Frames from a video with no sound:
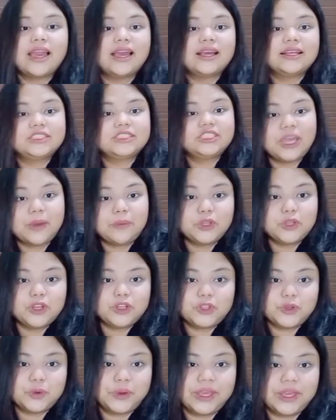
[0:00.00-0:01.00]
Chapter
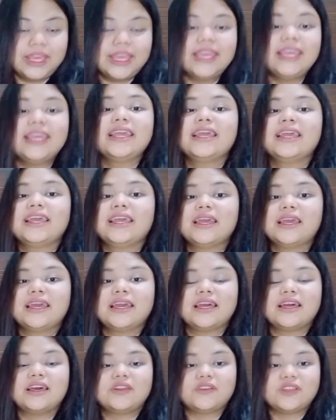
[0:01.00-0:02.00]
3,
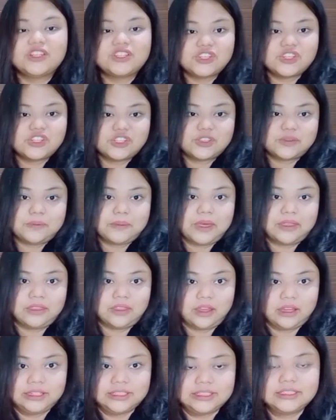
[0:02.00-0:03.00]
Research
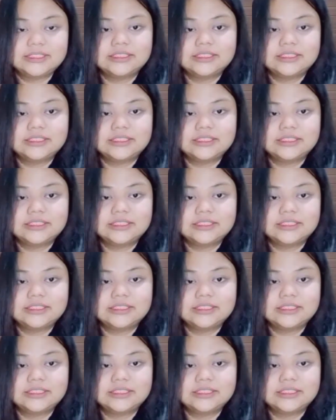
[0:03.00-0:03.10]
Method.